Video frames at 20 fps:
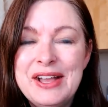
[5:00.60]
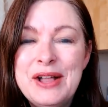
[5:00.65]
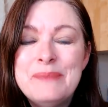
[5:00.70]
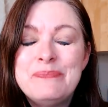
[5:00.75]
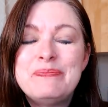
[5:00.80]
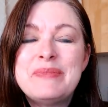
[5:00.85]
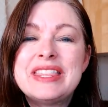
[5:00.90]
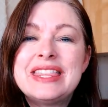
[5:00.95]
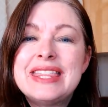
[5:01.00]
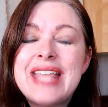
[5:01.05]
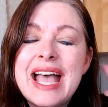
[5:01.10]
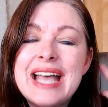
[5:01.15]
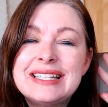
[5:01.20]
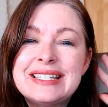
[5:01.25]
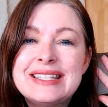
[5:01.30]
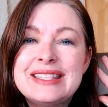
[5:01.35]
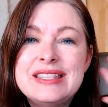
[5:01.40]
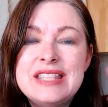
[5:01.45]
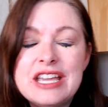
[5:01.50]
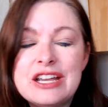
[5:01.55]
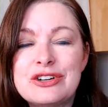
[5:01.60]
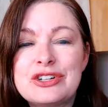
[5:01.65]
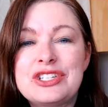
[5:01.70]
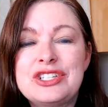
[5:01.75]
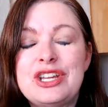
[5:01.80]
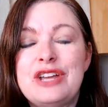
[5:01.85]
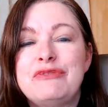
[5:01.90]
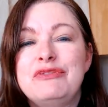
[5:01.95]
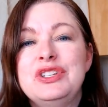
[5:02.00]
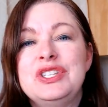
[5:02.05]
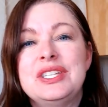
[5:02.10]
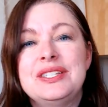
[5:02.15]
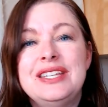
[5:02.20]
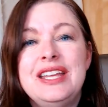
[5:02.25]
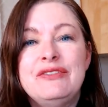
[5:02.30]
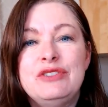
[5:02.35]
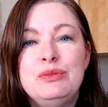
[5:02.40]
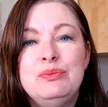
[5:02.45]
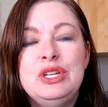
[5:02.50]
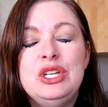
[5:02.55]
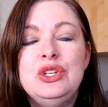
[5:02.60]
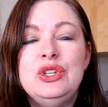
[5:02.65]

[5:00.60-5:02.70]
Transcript: But that's their stuff. It doesn't have to be